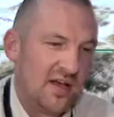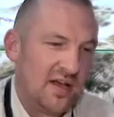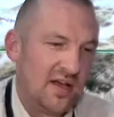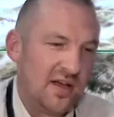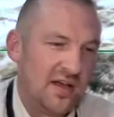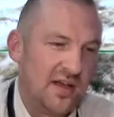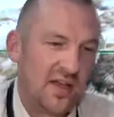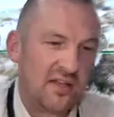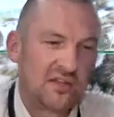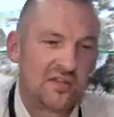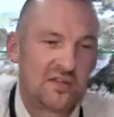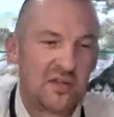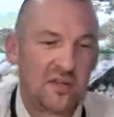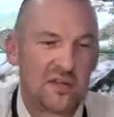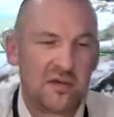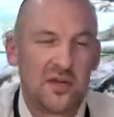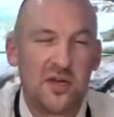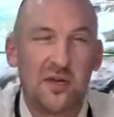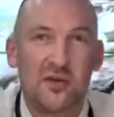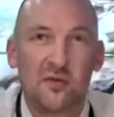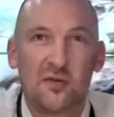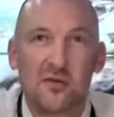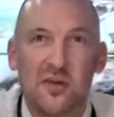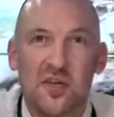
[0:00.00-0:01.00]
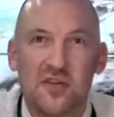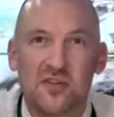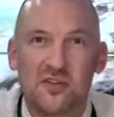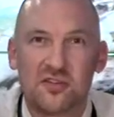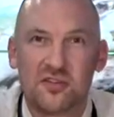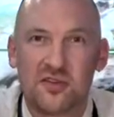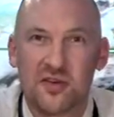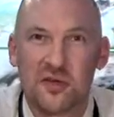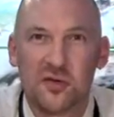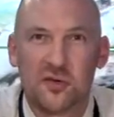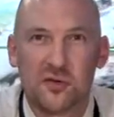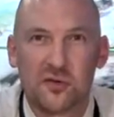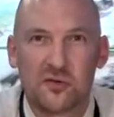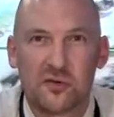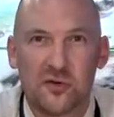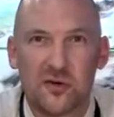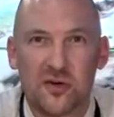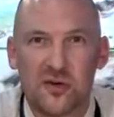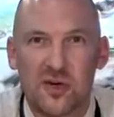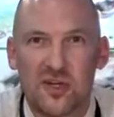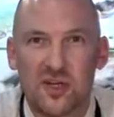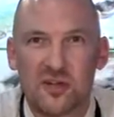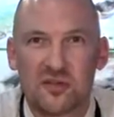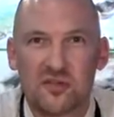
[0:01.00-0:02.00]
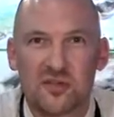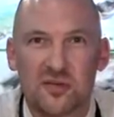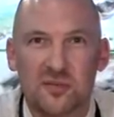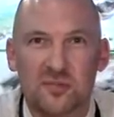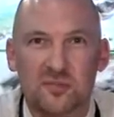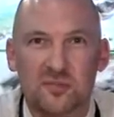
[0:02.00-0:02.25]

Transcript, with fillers: And that's the three new ranges of reels for Greys.